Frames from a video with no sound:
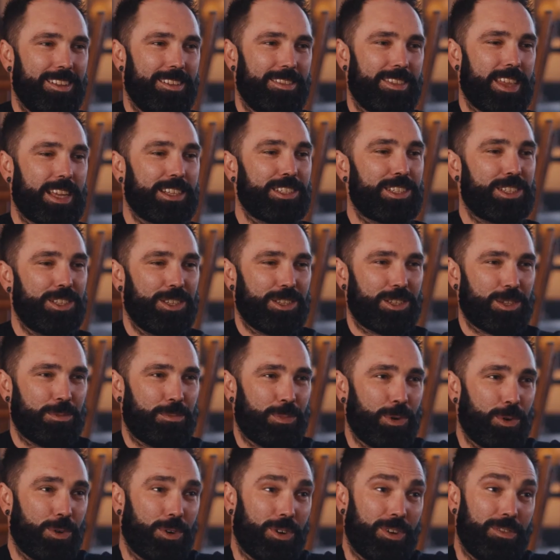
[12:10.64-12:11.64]
Thanks to the
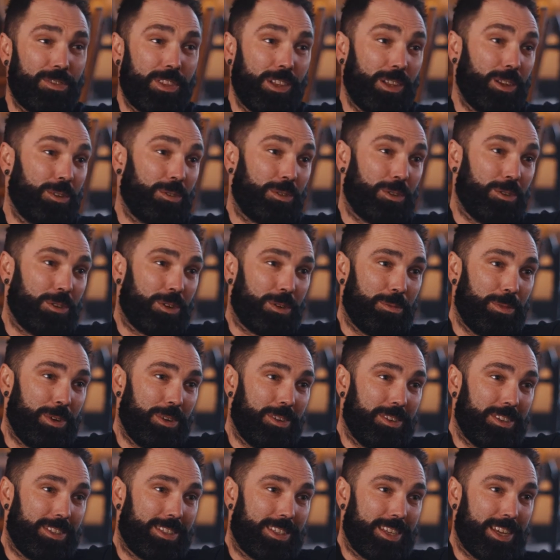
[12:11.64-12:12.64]
support of the local
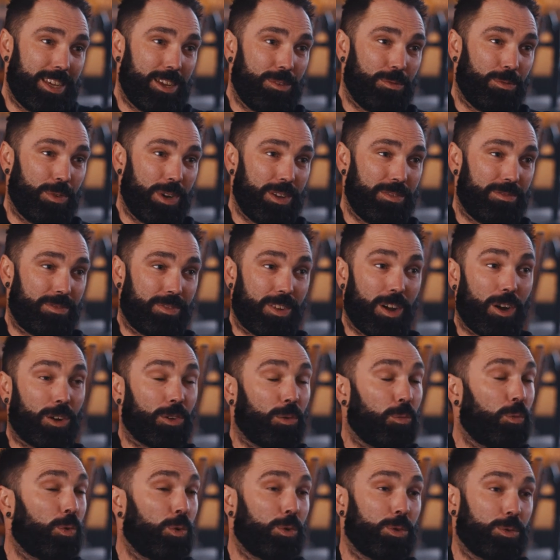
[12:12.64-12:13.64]
community, we've got an
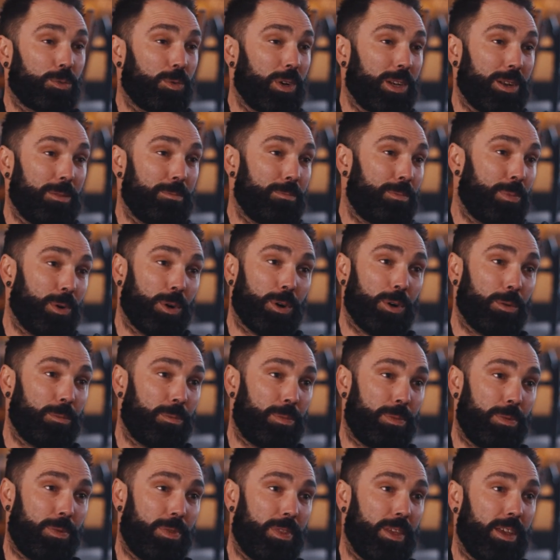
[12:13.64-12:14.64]
award-winning pub
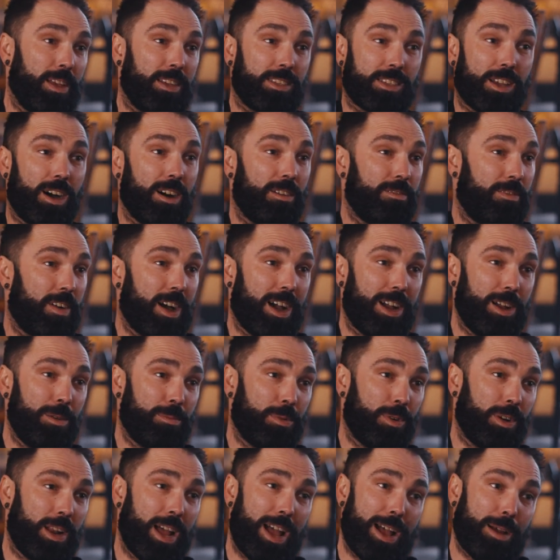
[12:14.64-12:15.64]
that has got a
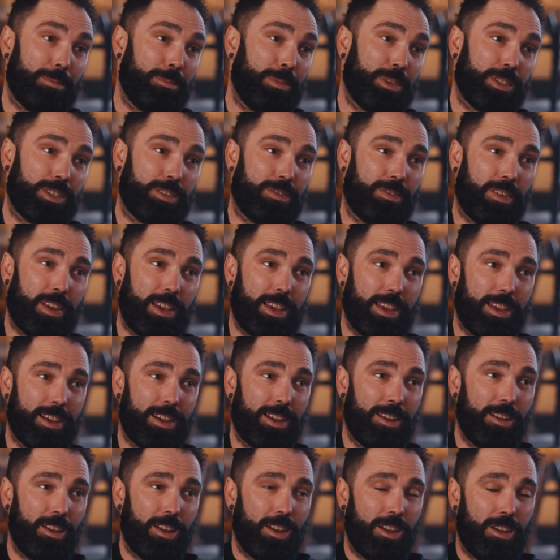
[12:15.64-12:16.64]
vibrant atmosphere.
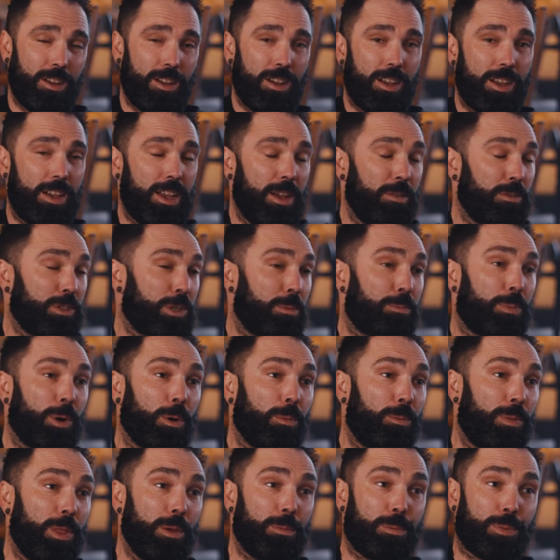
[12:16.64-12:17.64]
It was a
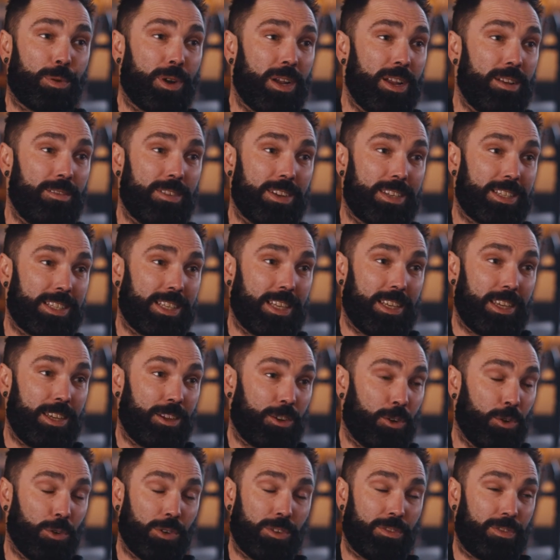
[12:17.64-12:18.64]
pub that previously
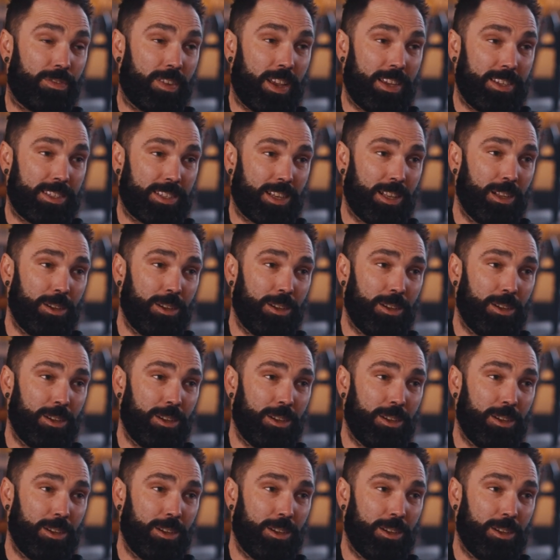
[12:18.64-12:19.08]
could have faced